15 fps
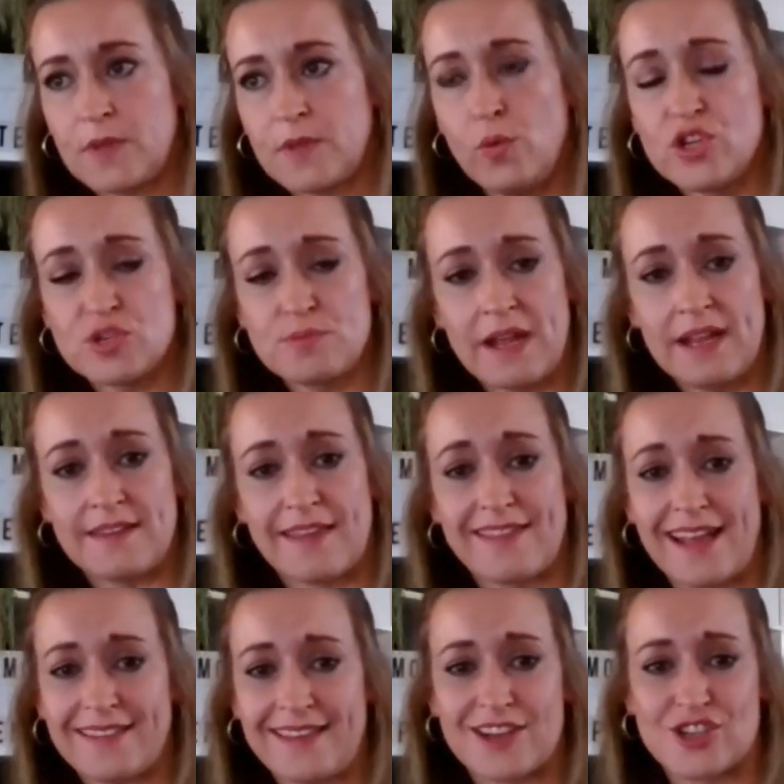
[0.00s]
which means
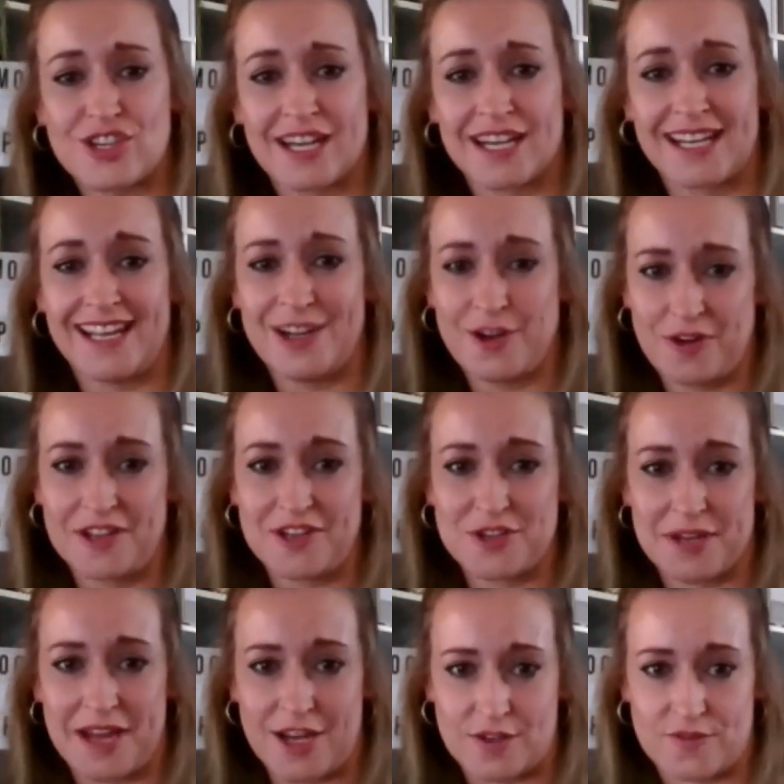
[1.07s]
that's actually going to increase
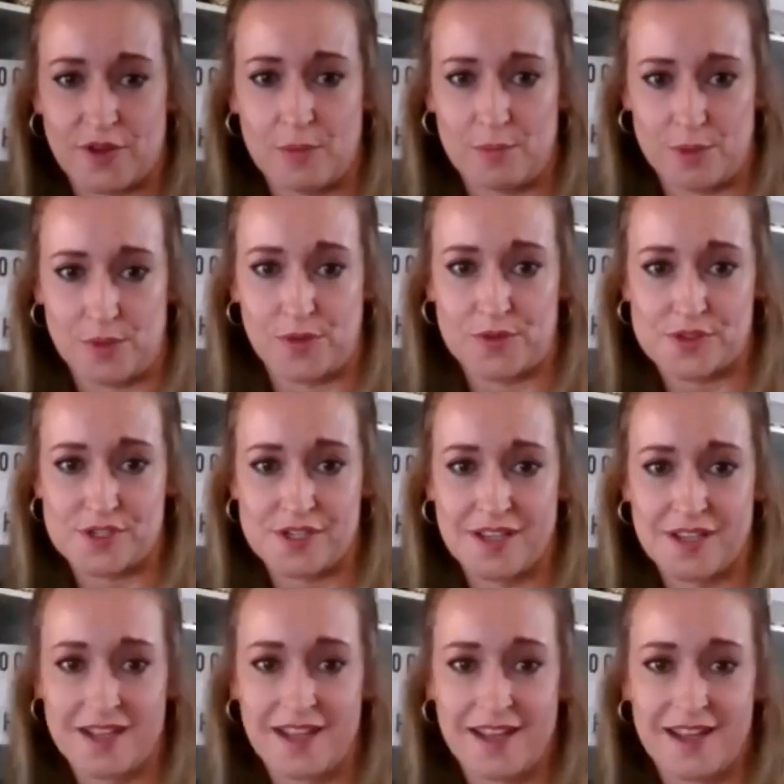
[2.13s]
your cash flow boost.
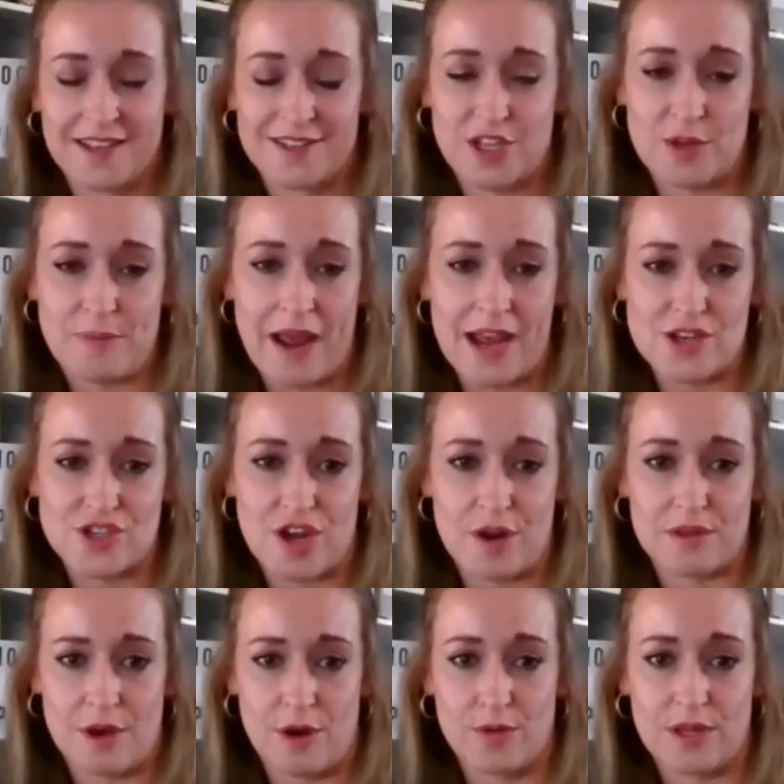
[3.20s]
So you pay-as-you-go
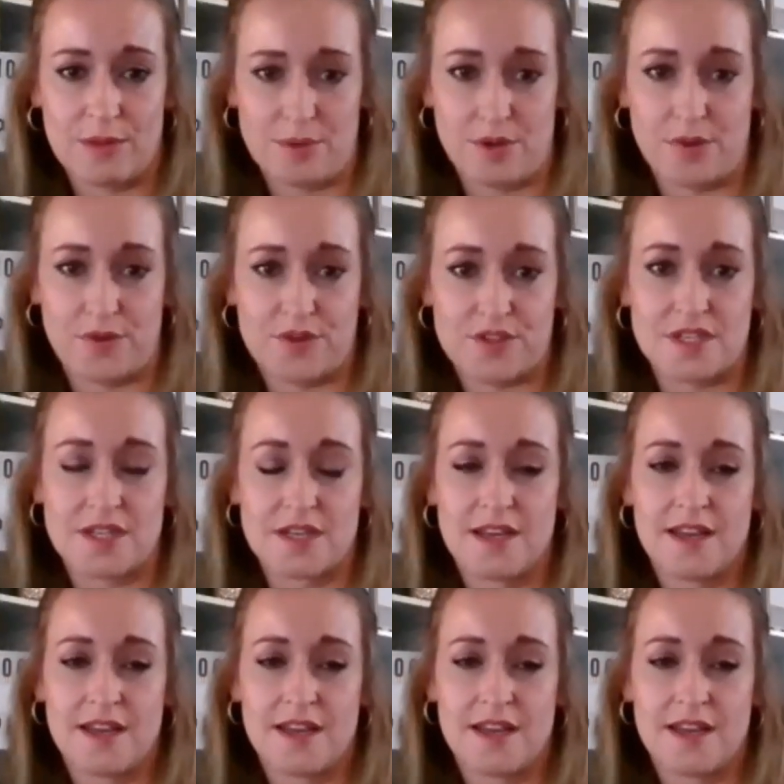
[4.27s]
withholding boost.